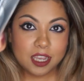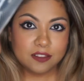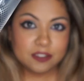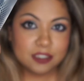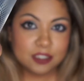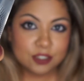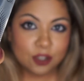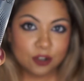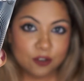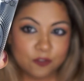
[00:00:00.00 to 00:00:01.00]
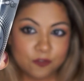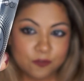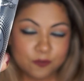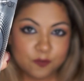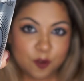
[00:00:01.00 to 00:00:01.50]
This is sort
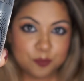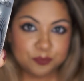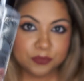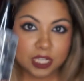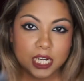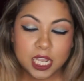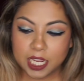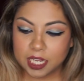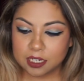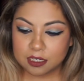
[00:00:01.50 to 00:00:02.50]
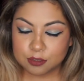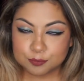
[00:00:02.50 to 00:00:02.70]
of like